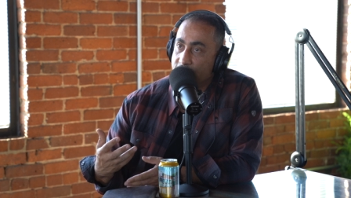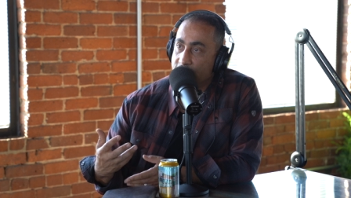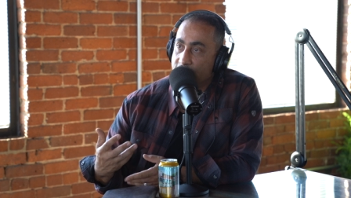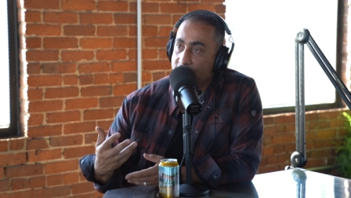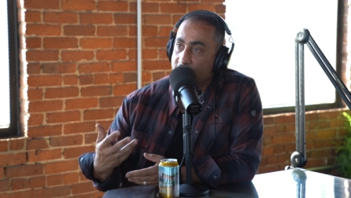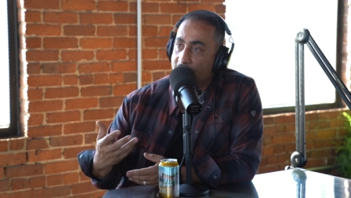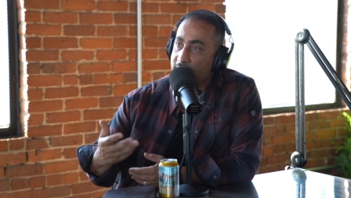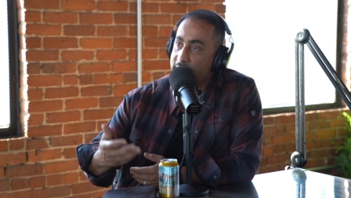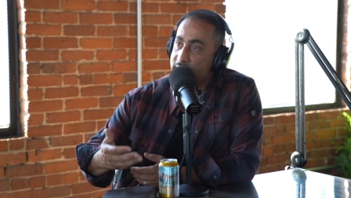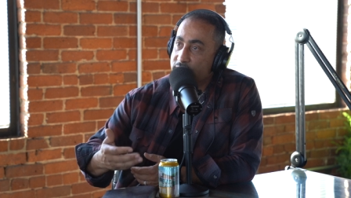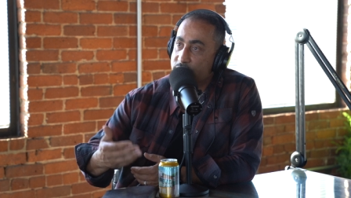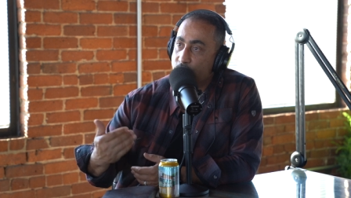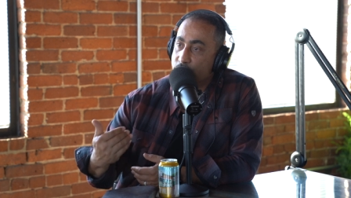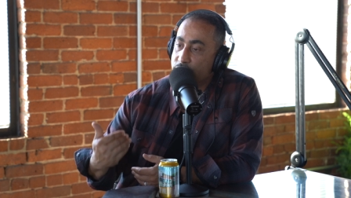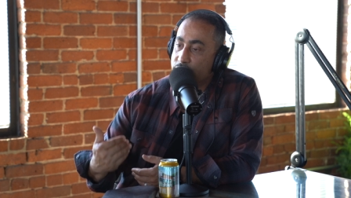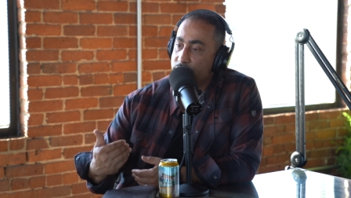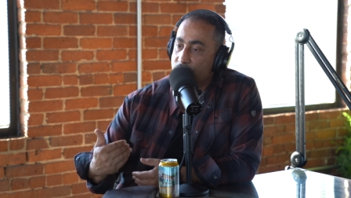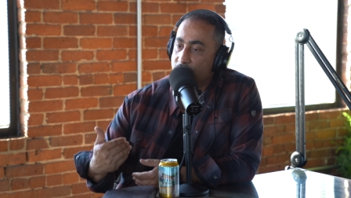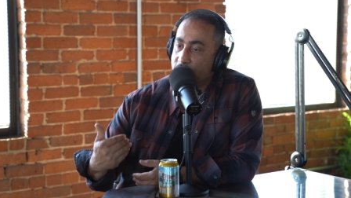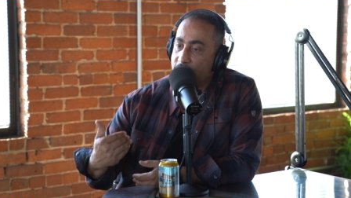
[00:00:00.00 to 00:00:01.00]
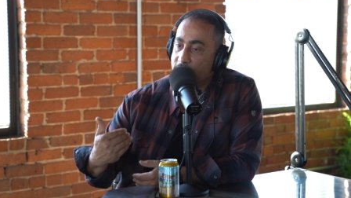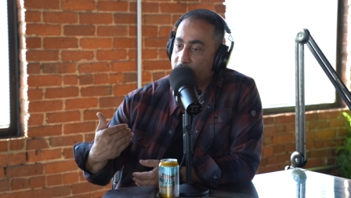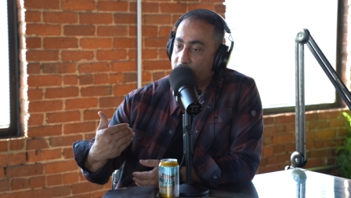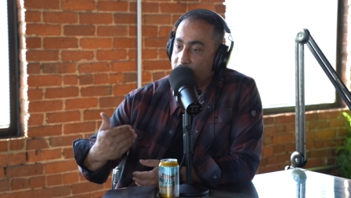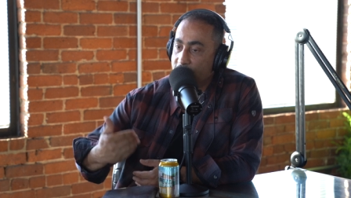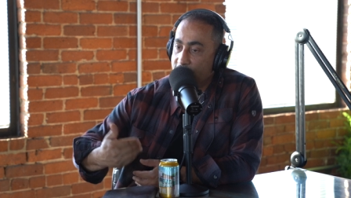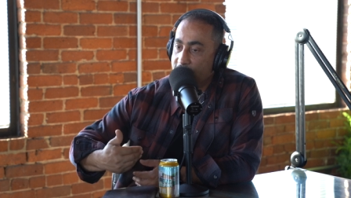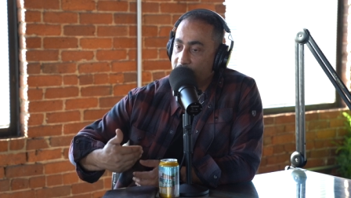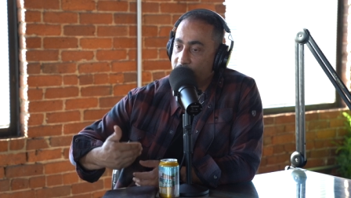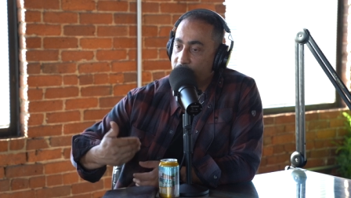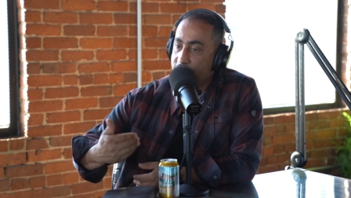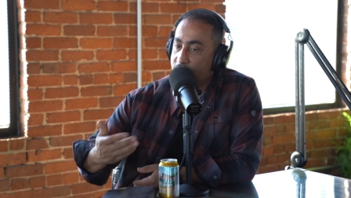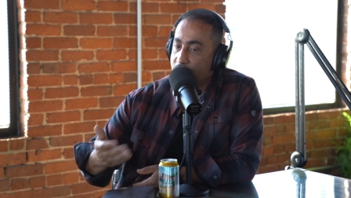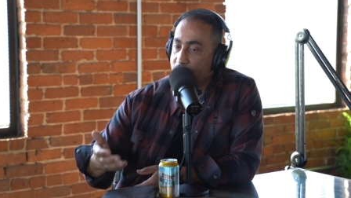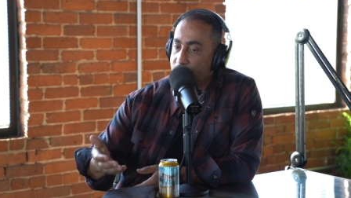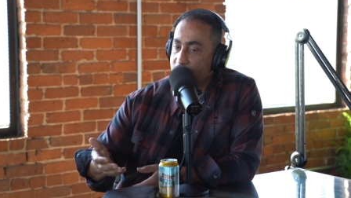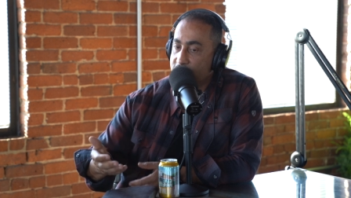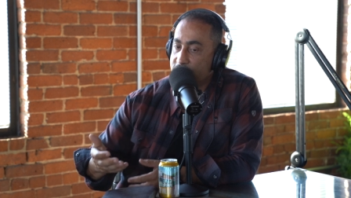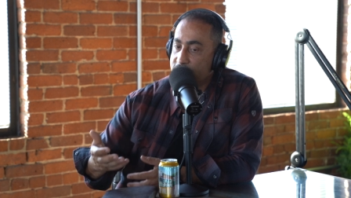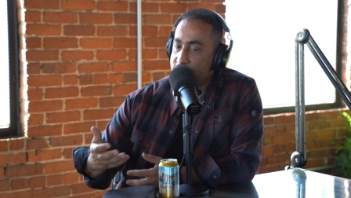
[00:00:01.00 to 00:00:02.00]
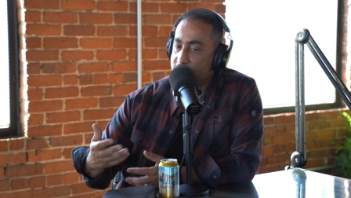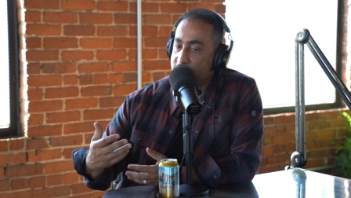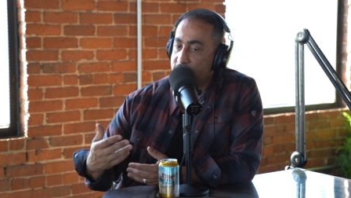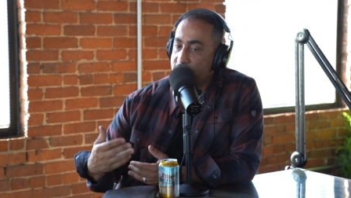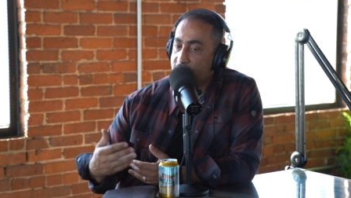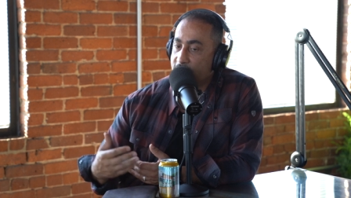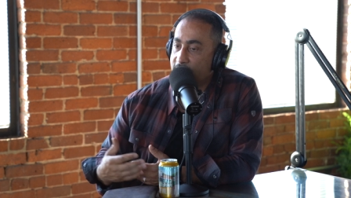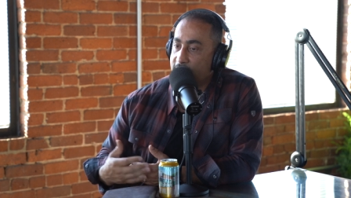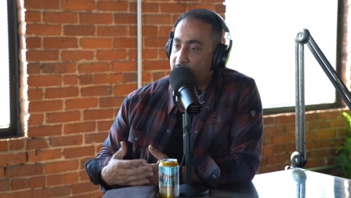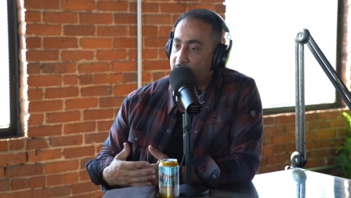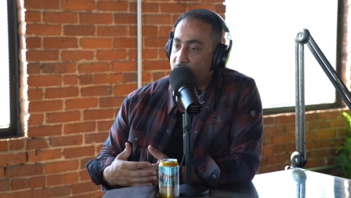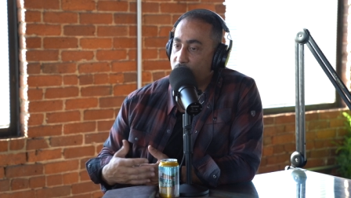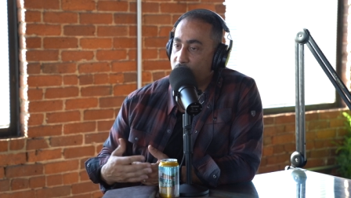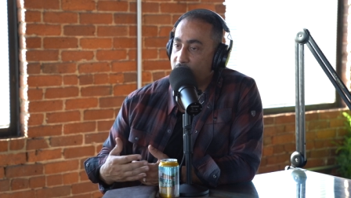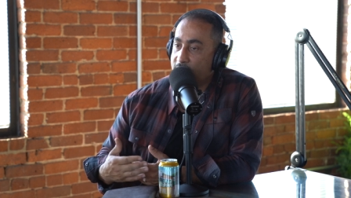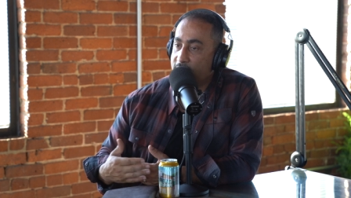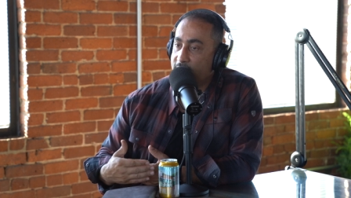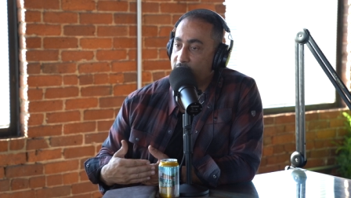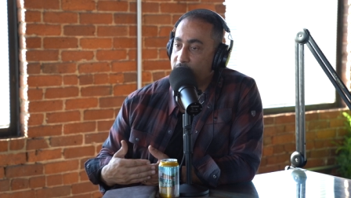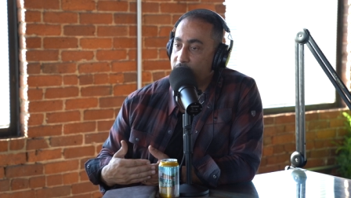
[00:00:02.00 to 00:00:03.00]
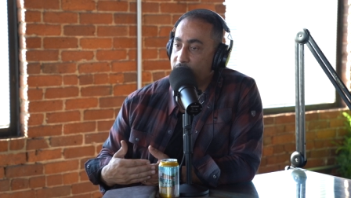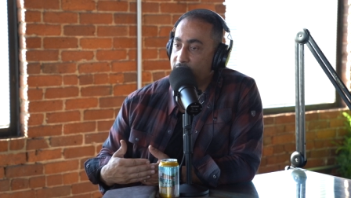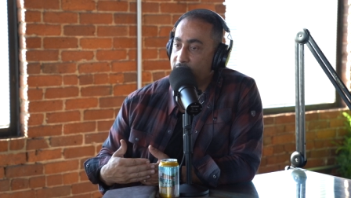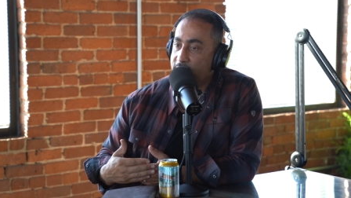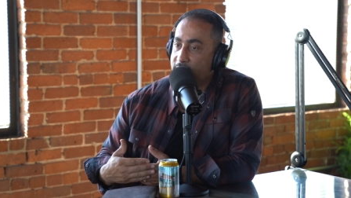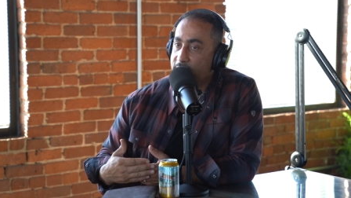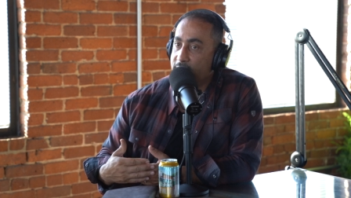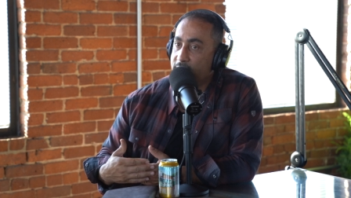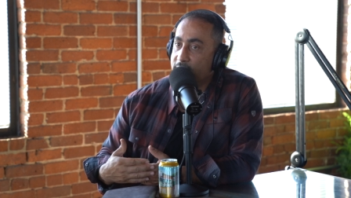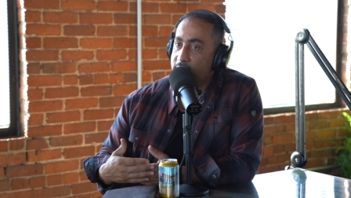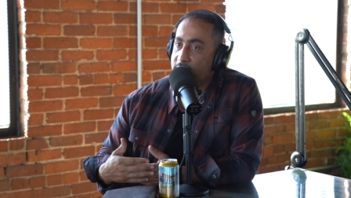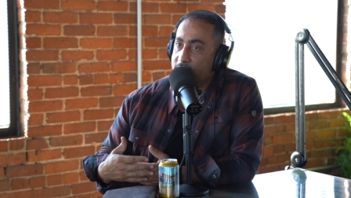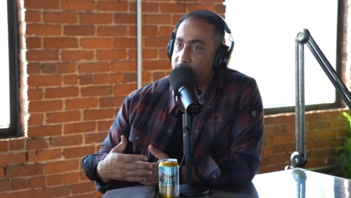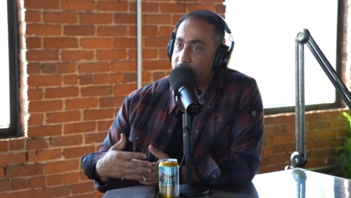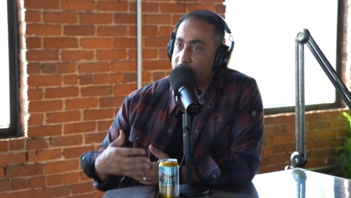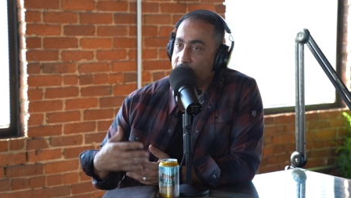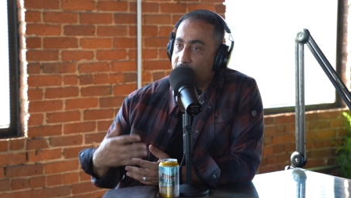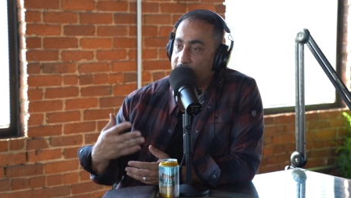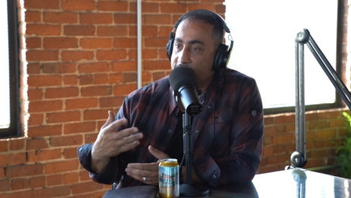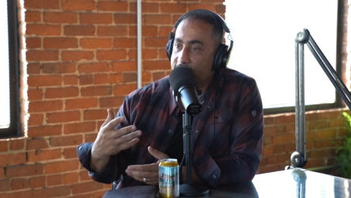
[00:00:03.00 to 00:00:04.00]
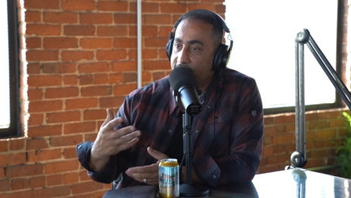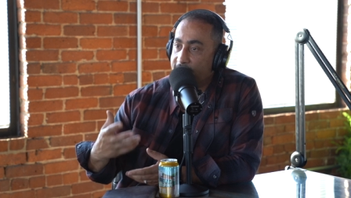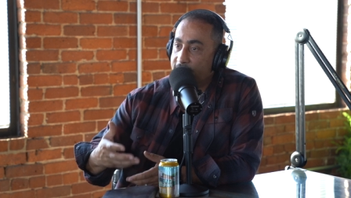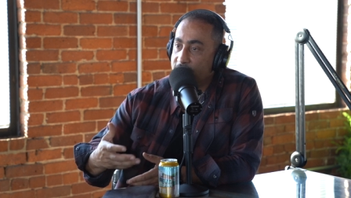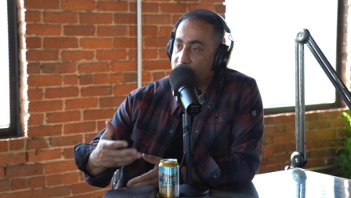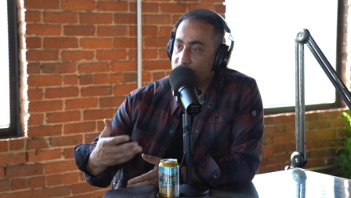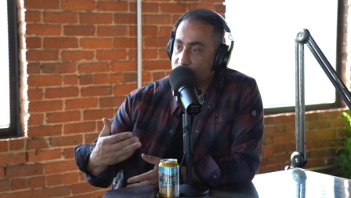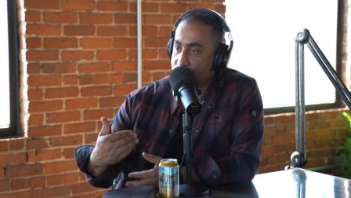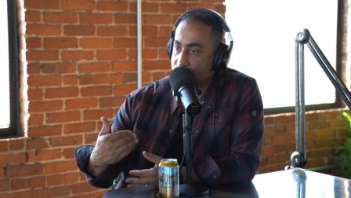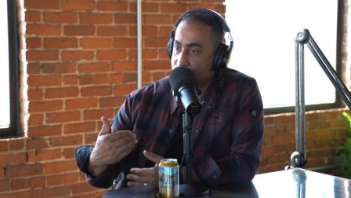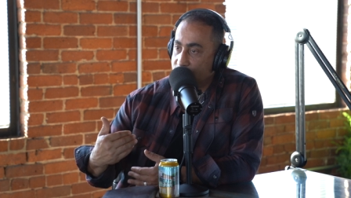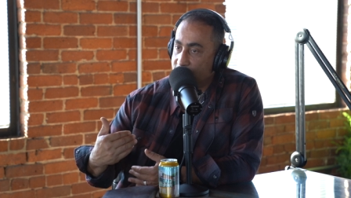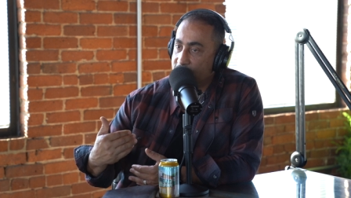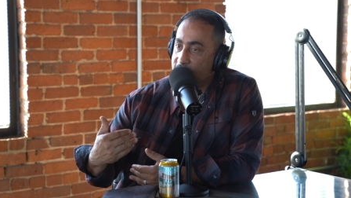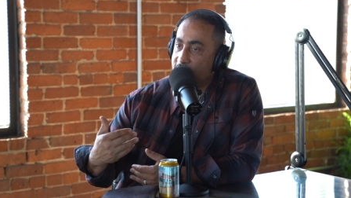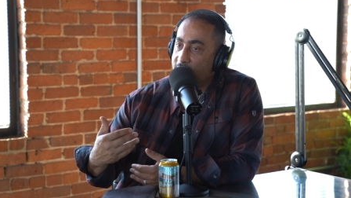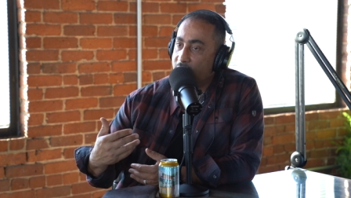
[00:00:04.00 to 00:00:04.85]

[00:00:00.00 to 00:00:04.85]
God has put you in their life for a reason, and how can I be that instrument?